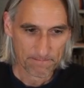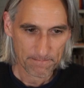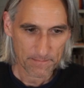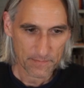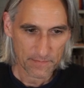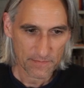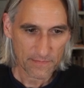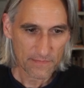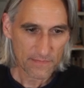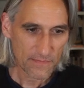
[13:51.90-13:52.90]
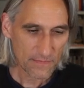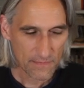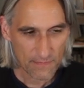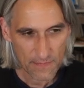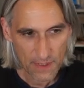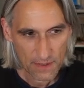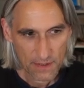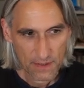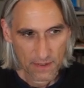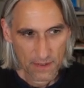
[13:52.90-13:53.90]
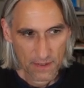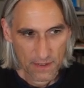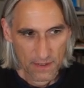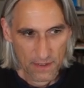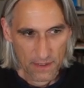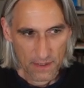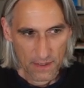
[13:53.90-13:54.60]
(no one is talking)